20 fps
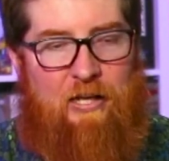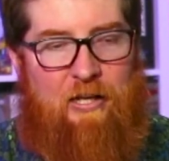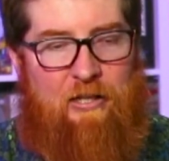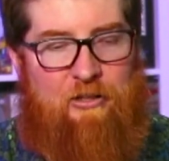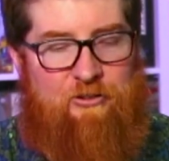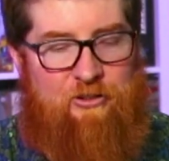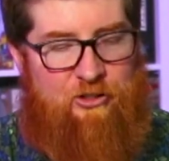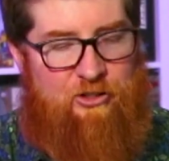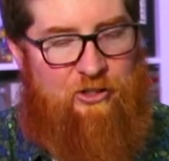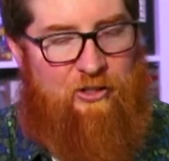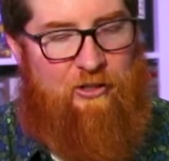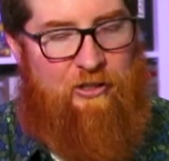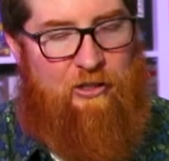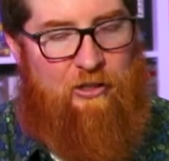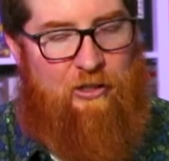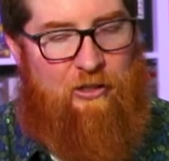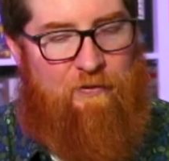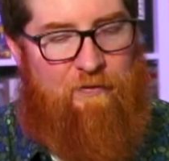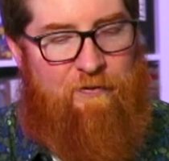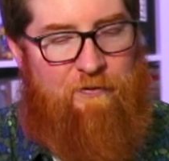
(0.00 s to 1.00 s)
essentially
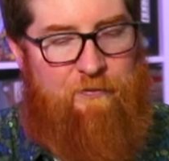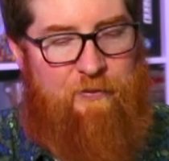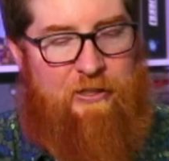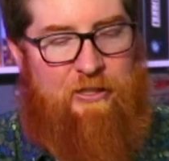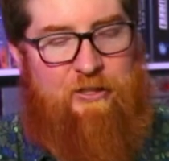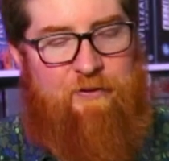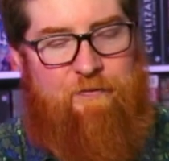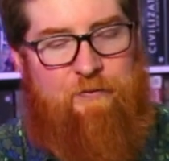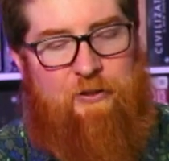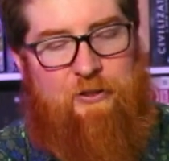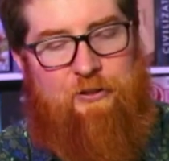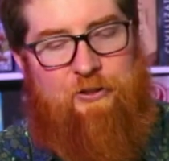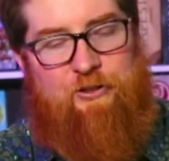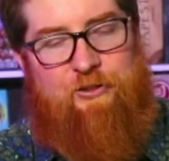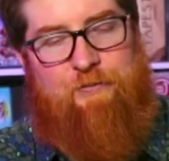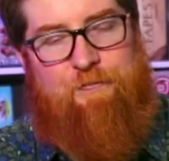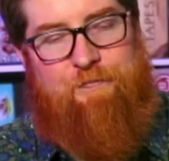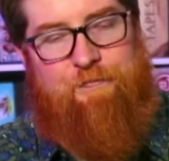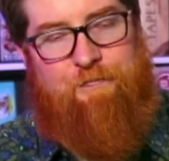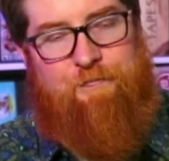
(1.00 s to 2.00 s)
there are 3
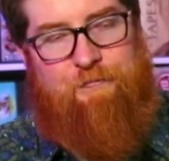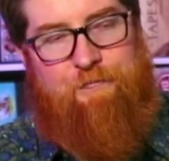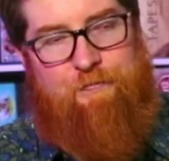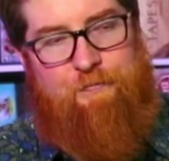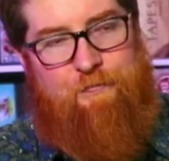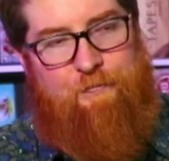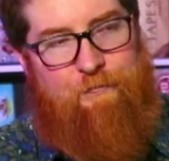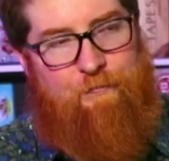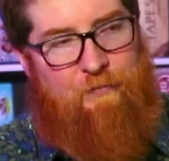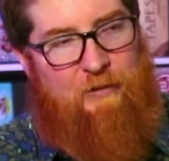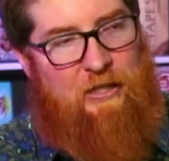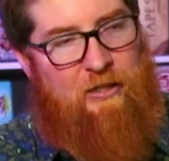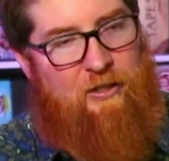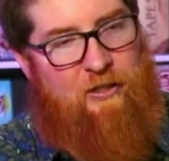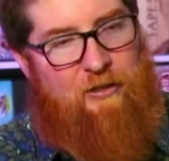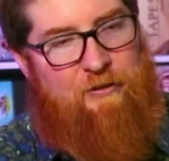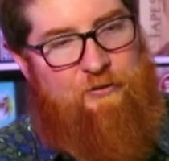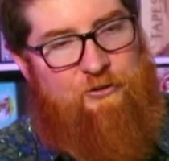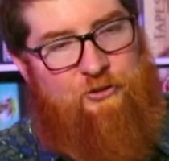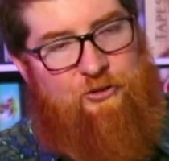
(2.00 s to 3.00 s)
different
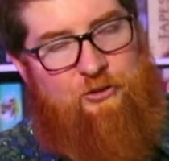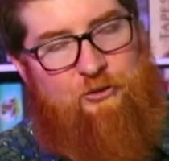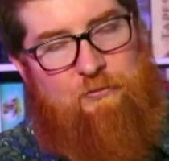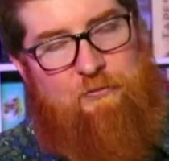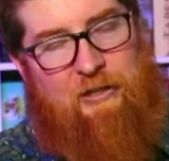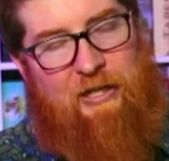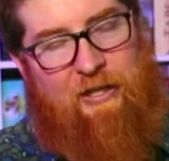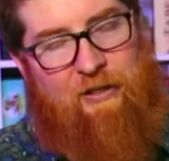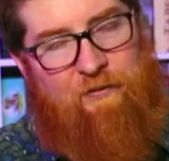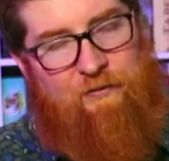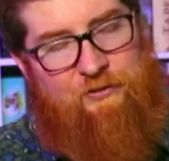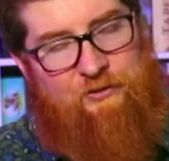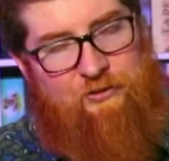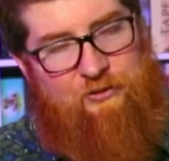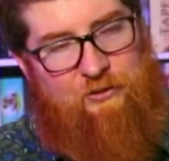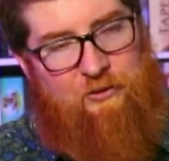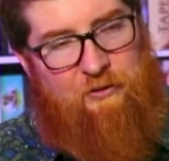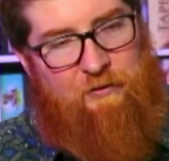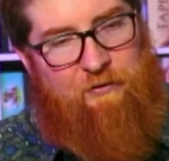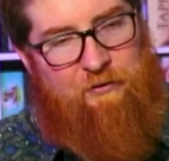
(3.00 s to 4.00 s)
kind of
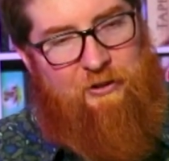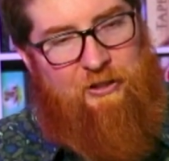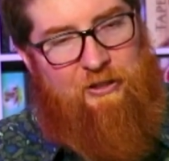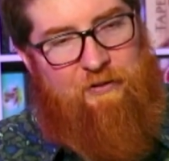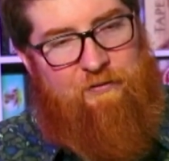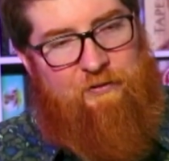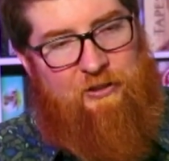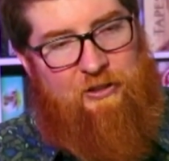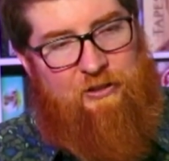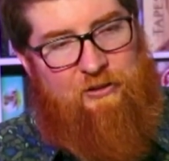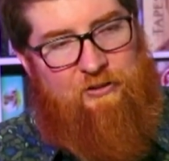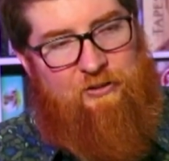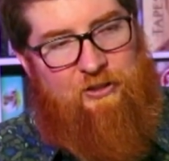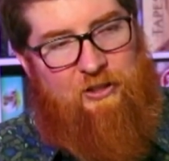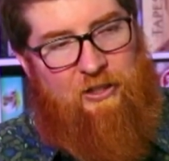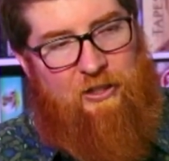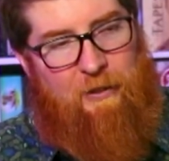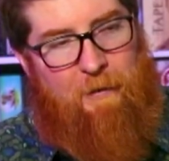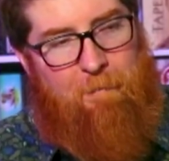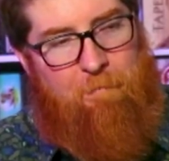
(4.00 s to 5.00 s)
strengths, or 3 different
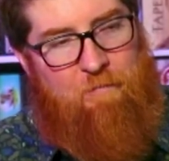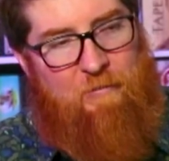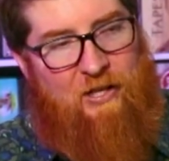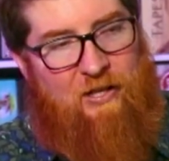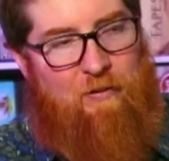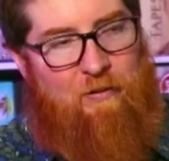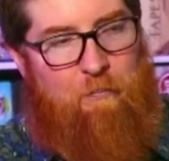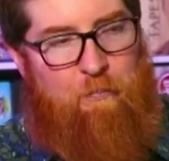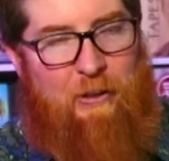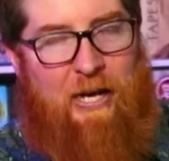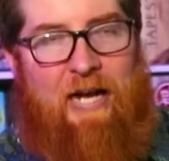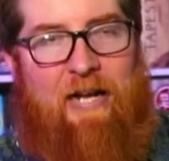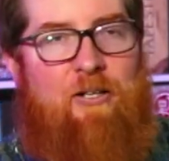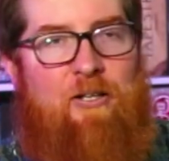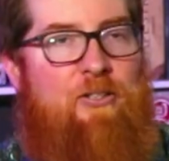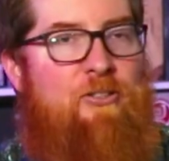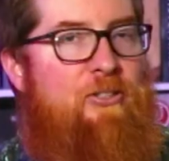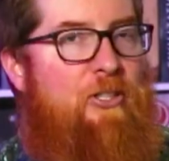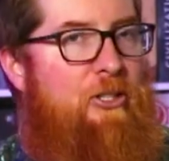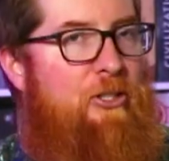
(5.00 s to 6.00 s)

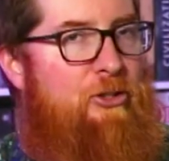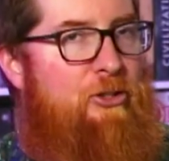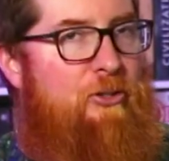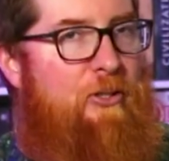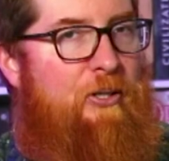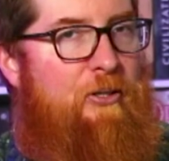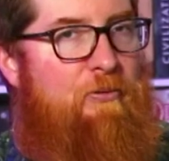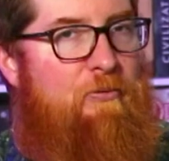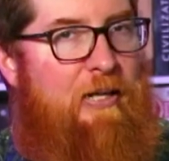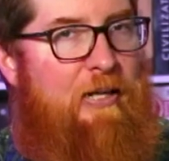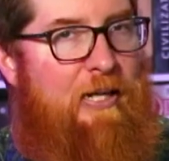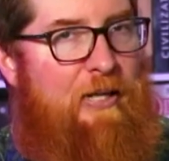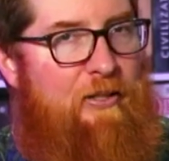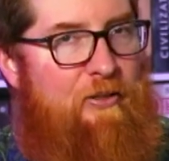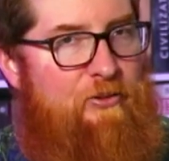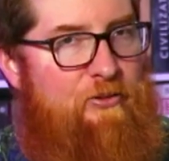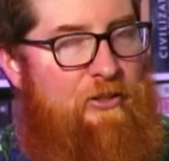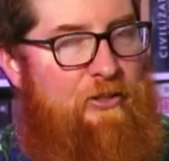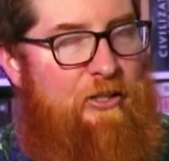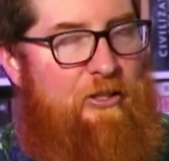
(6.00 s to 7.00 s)
banners that you're trying to
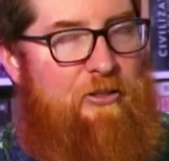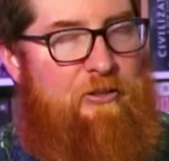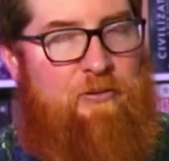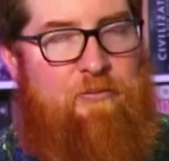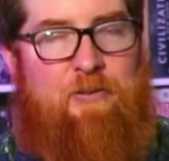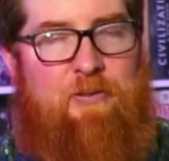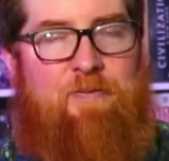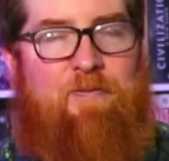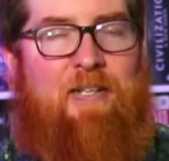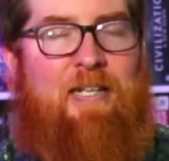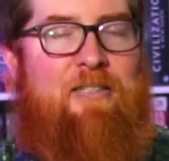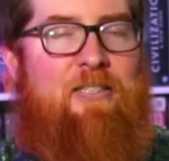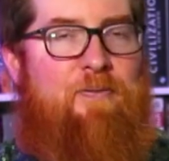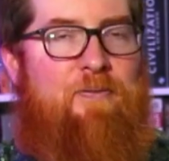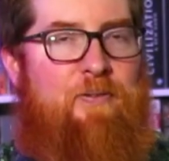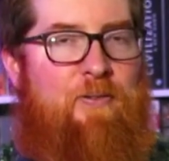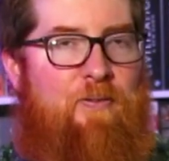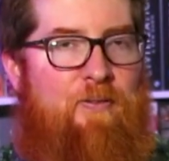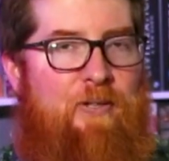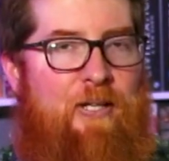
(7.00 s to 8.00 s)
raise that reflect
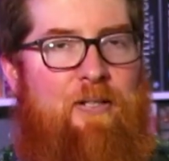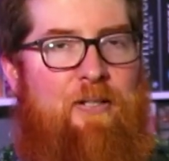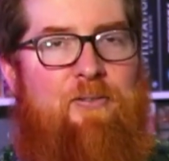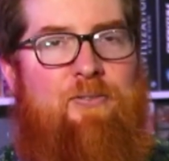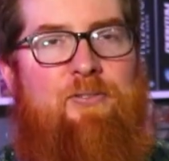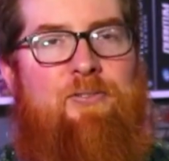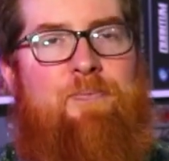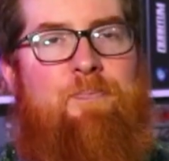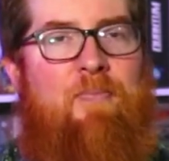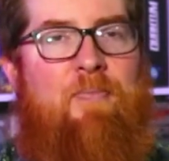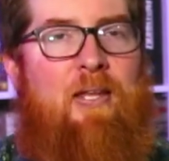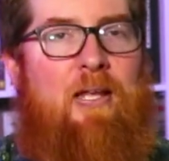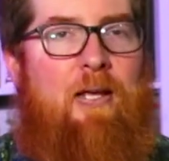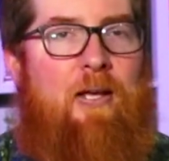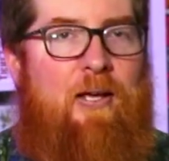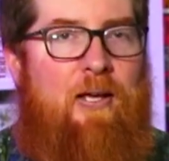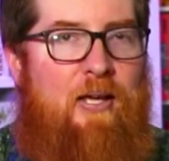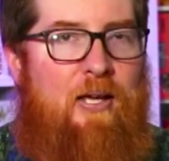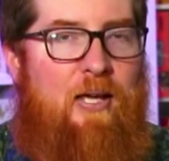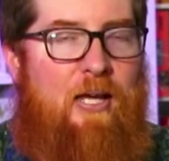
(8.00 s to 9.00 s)
different things.
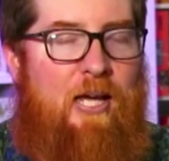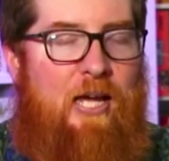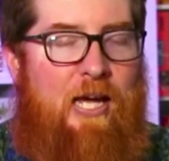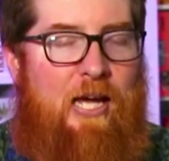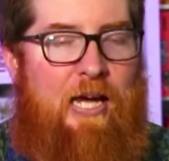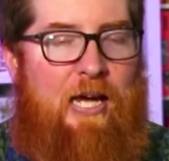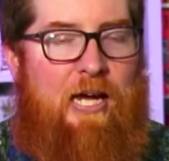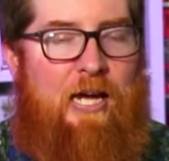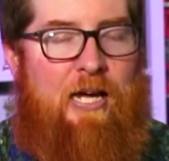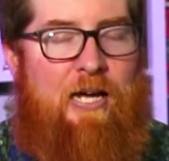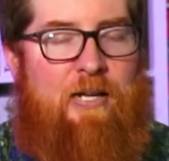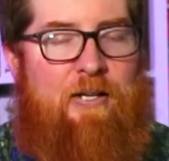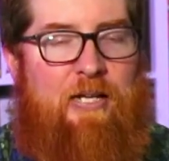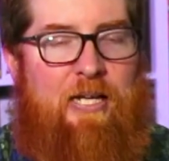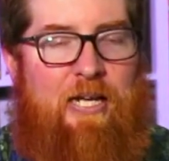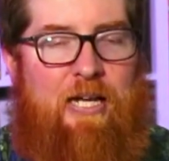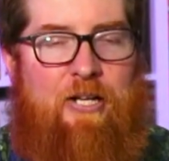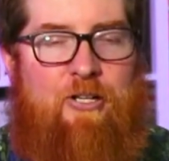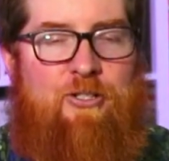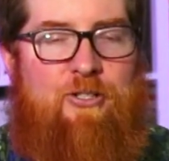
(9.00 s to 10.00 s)

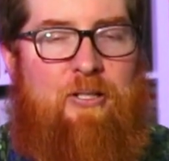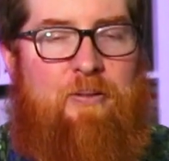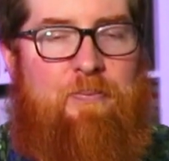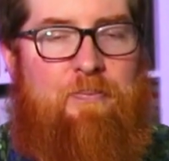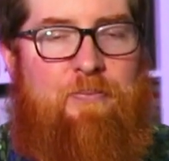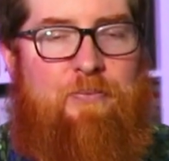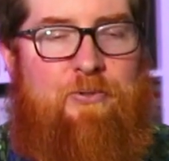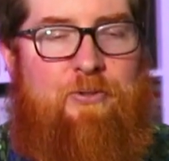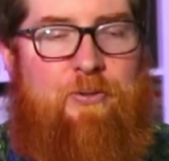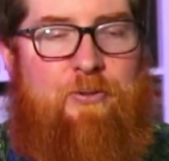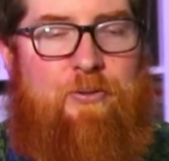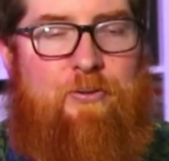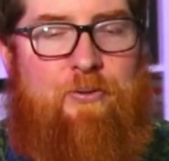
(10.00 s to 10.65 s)
And each of them